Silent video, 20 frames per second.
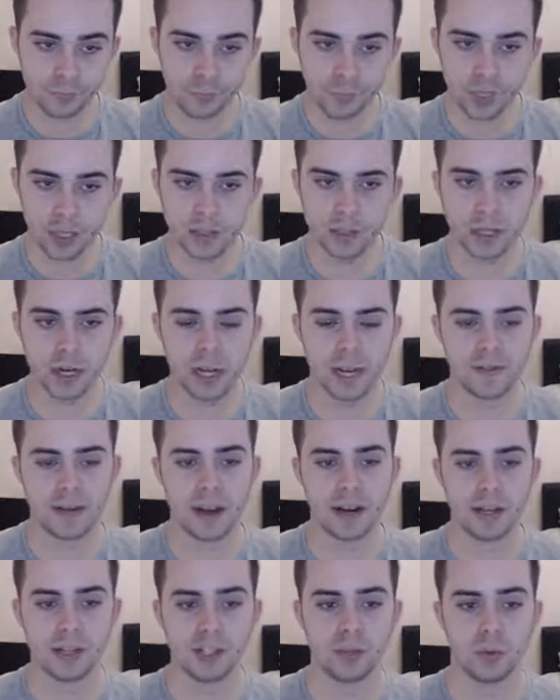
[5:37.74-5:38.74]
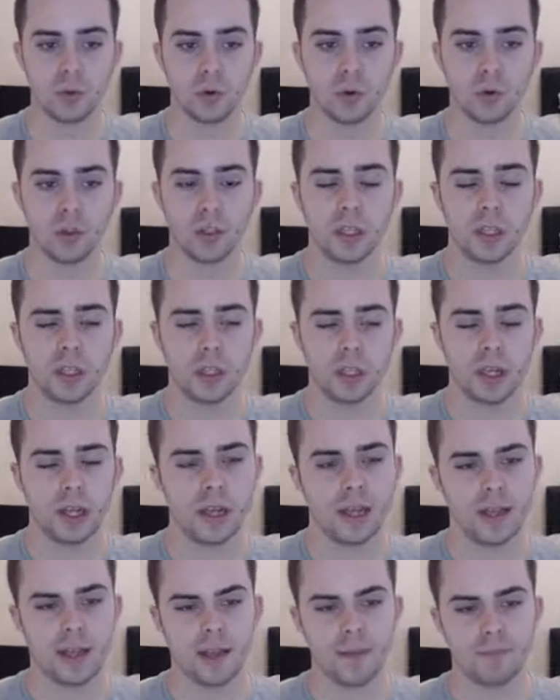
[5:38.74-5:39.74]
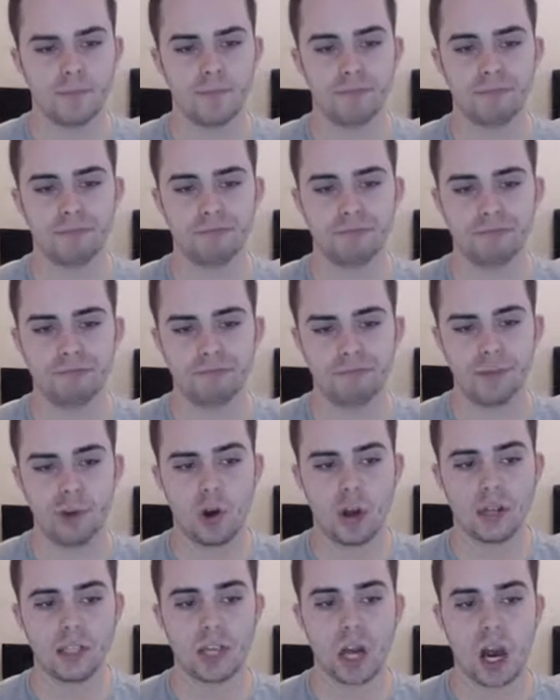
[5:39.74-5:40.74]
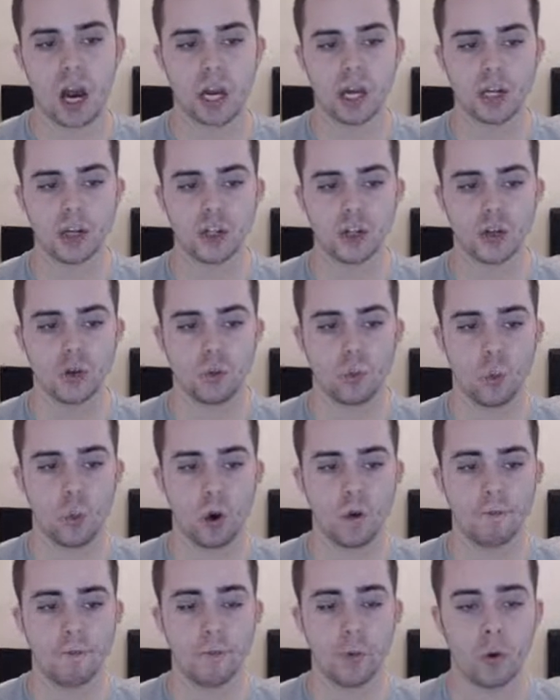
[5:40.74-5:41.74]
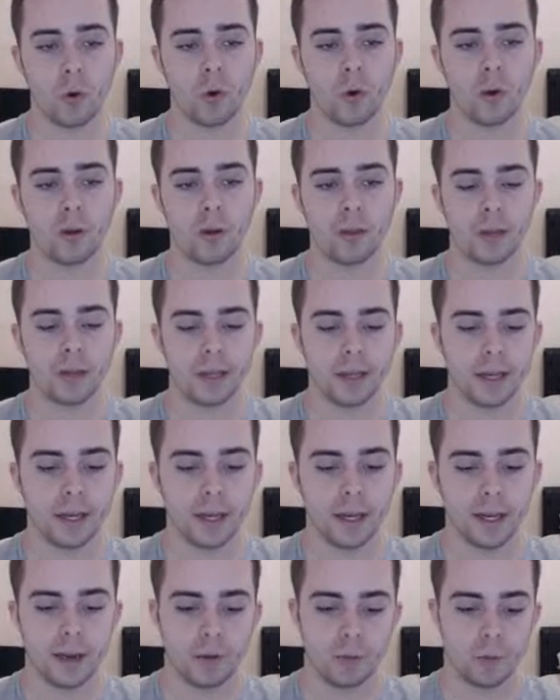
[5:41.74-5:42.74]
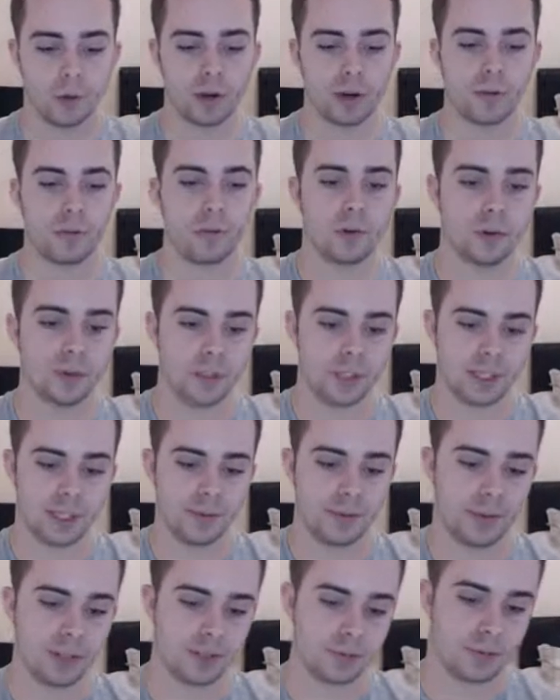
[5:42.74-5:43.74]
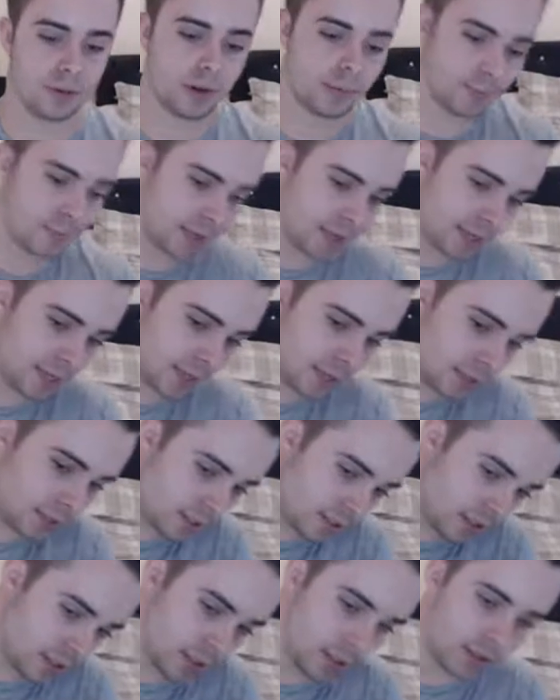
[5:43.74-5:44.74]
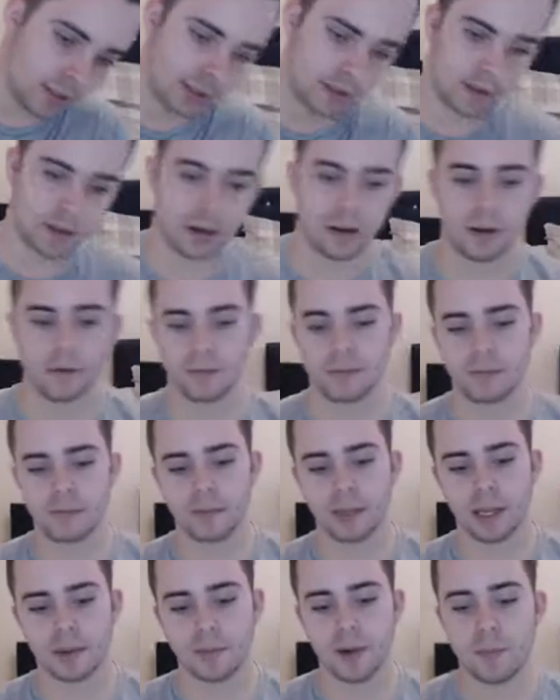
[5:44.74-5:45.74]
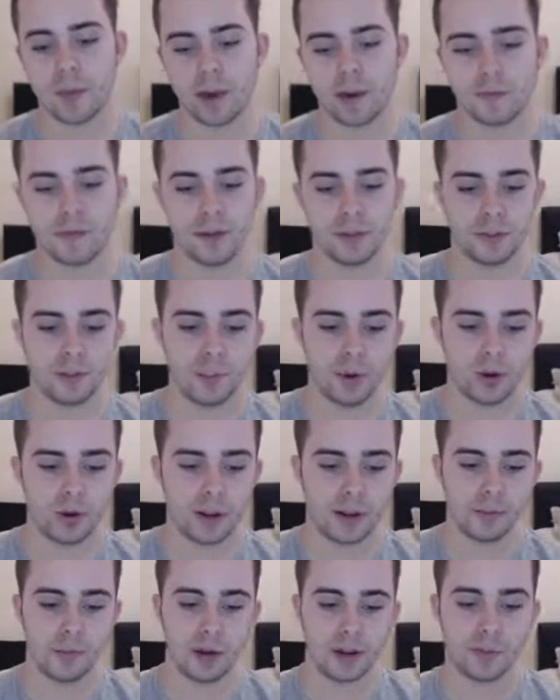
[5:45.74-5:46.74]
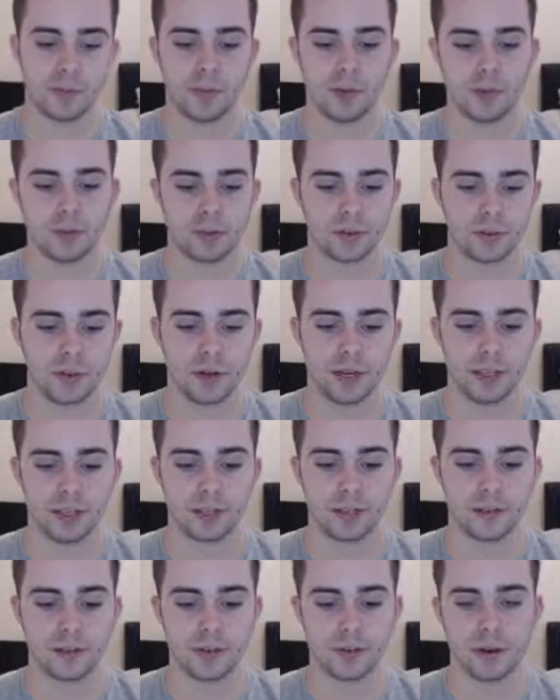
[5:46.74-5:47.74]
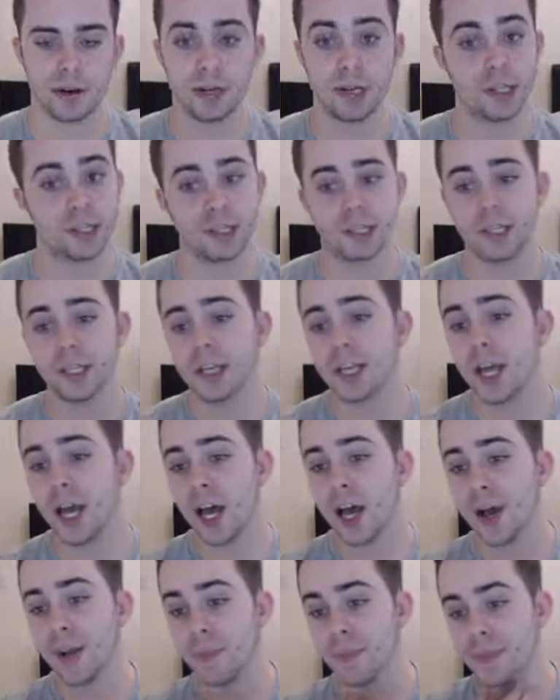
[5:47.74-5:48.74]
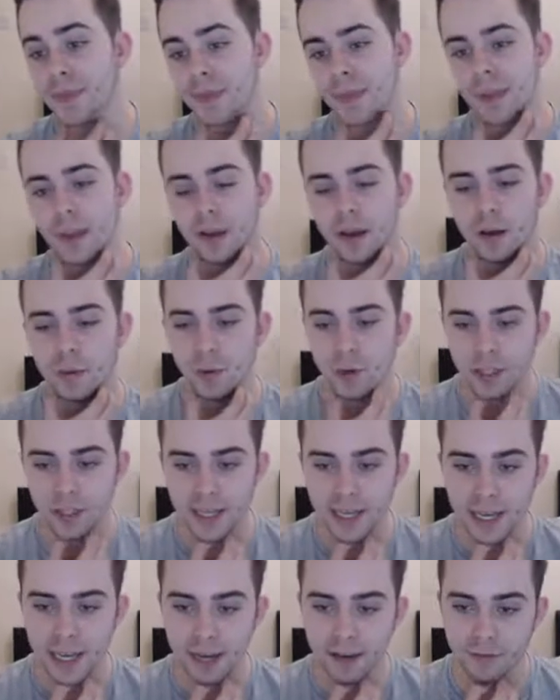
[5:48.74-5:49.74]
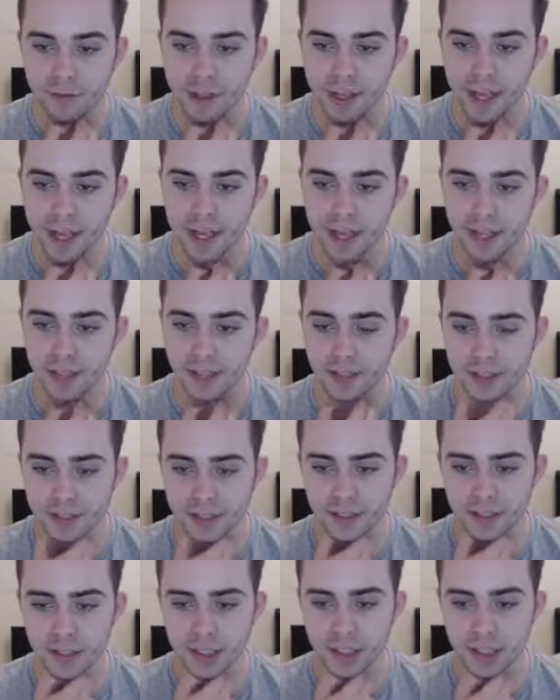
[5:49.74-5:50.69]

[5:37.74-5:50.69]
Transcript: And then I have Energy Ball. Um, not entirely sure what for, uh, what it was. Let me just bring Ben's... Uh, God, uh, like, my microphone's blocking my computer screen. It's horrendous. Um, what did he have? He has...